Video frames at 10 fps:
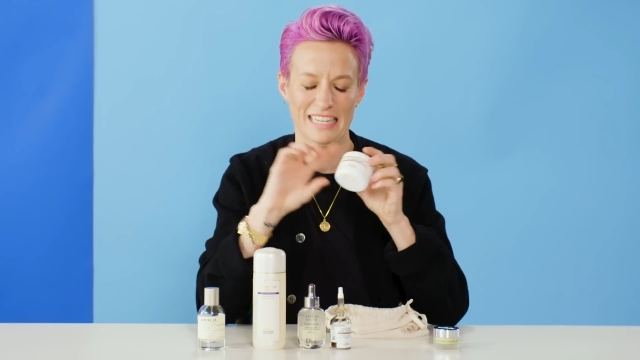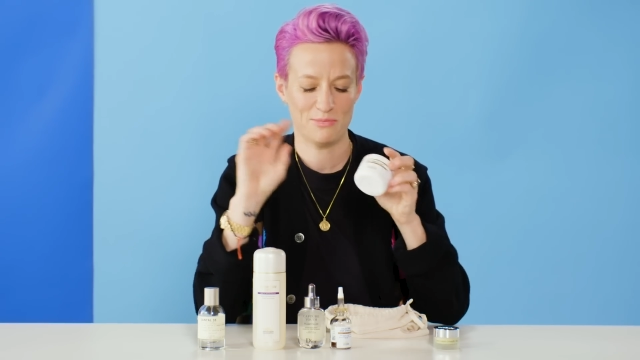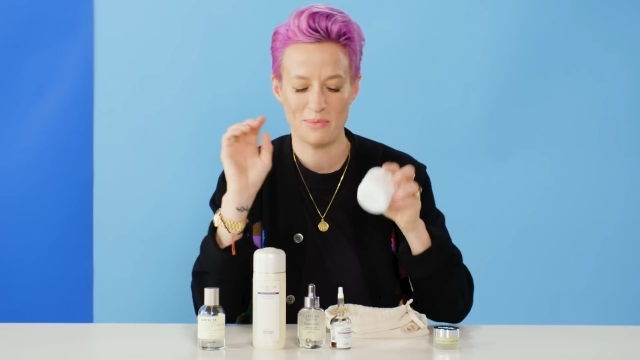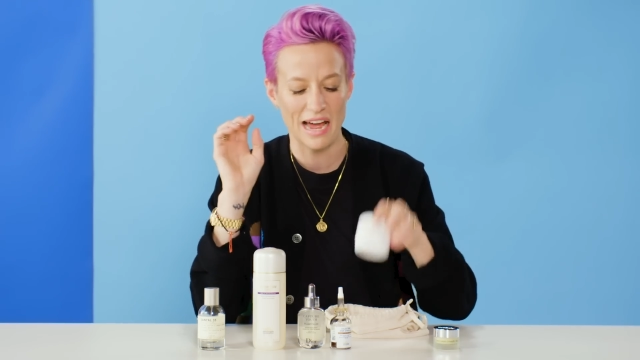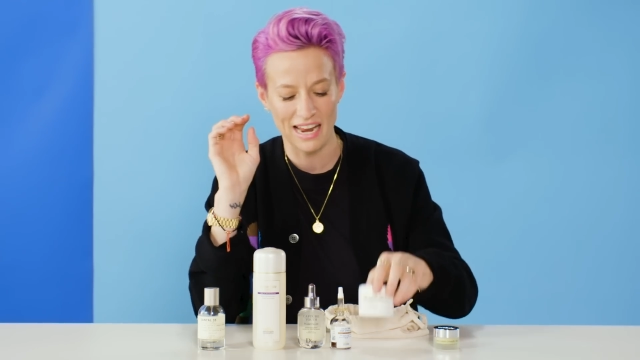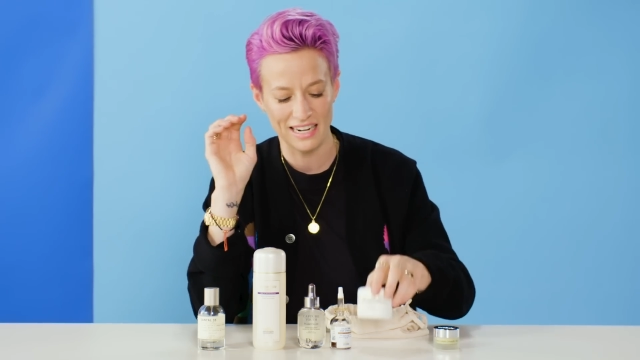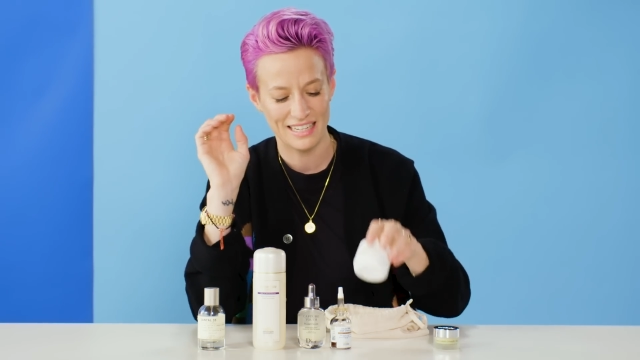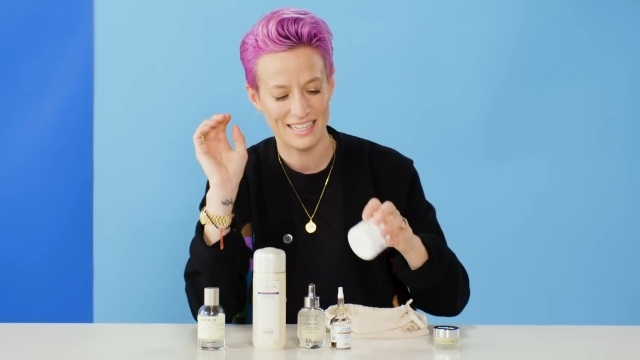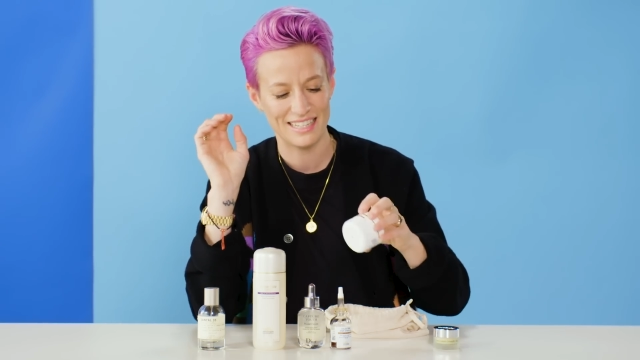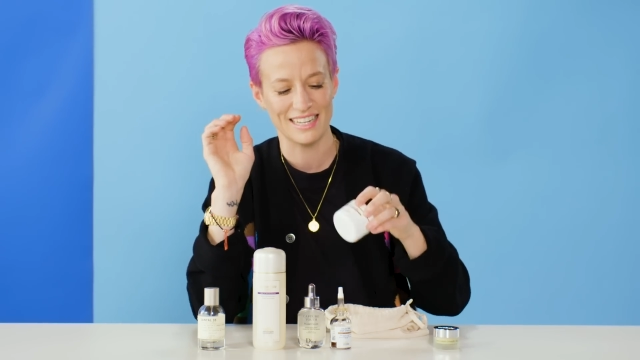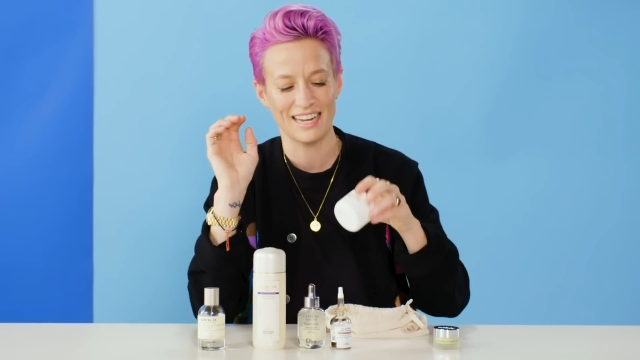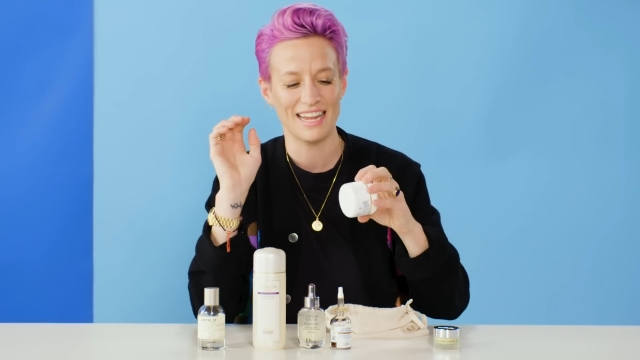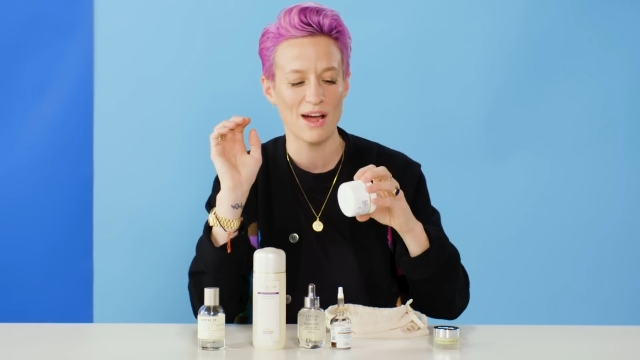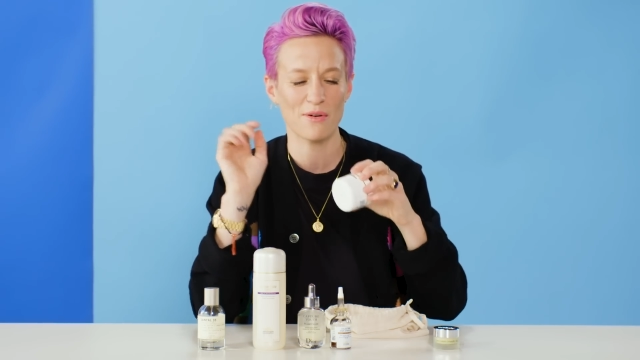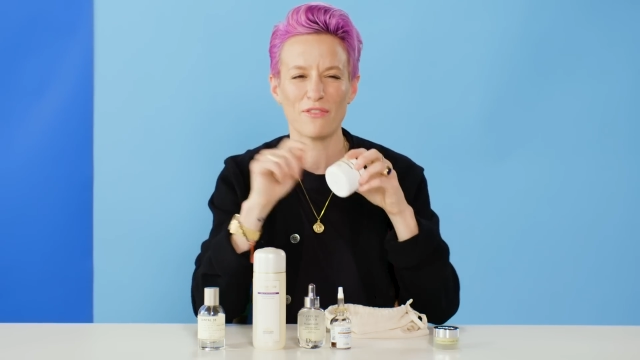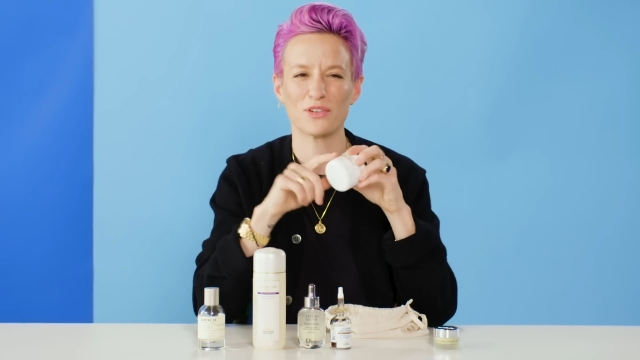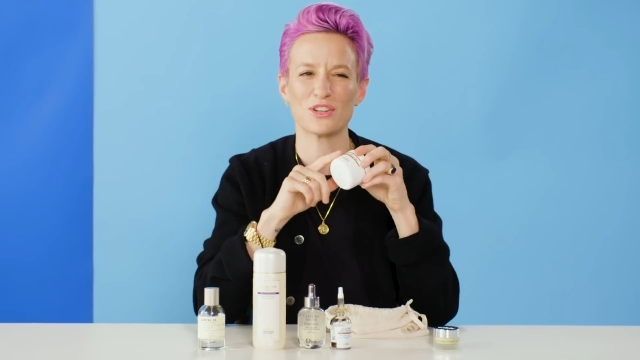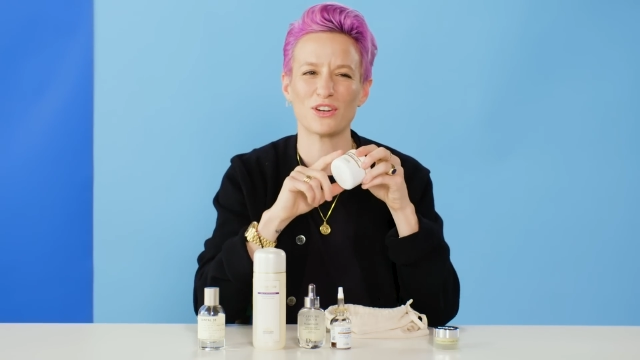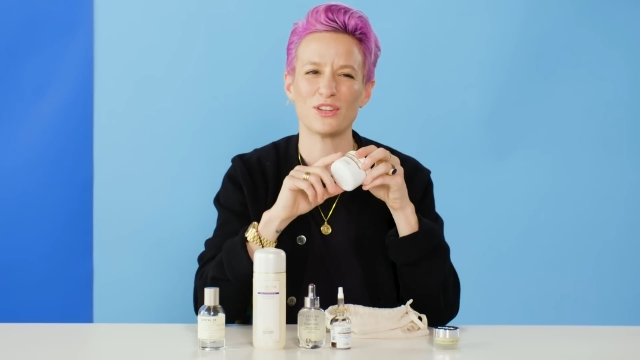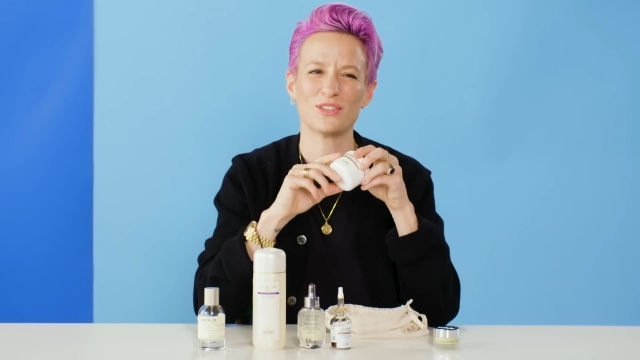It's bad. It's like, yeah, when I
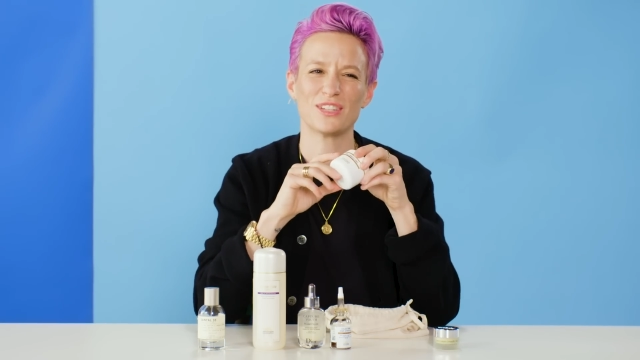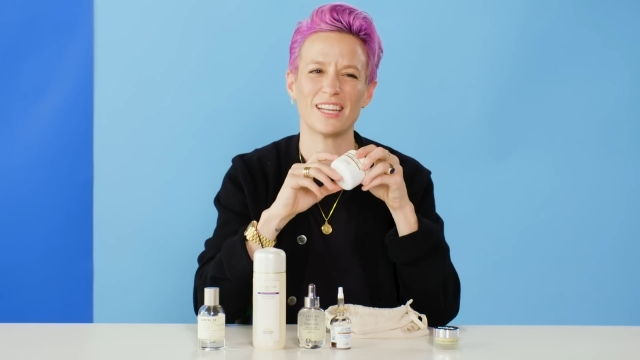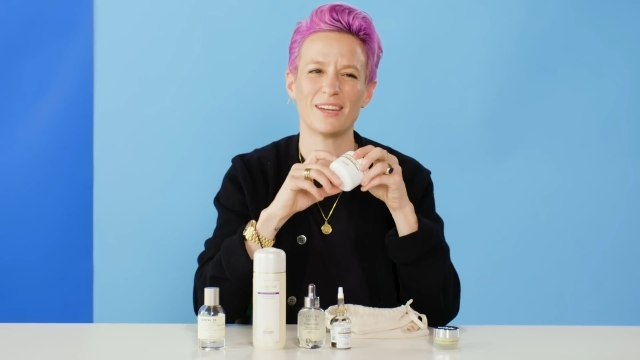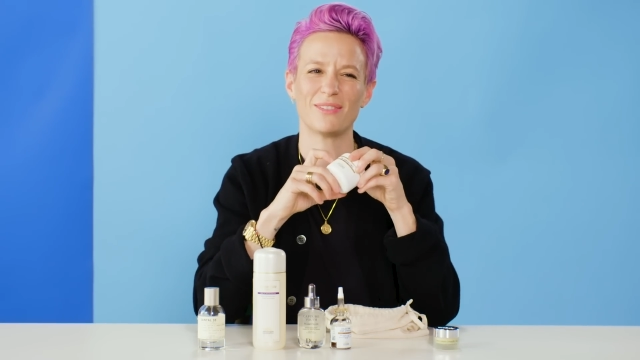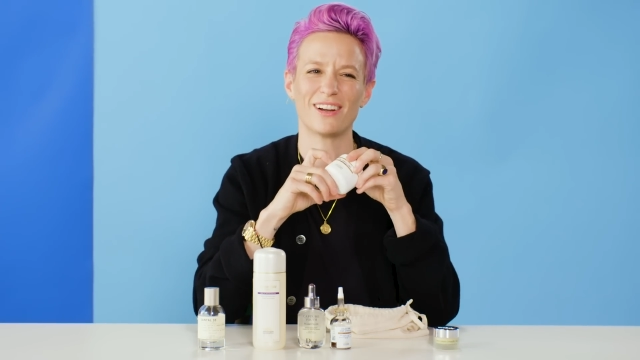first started using it,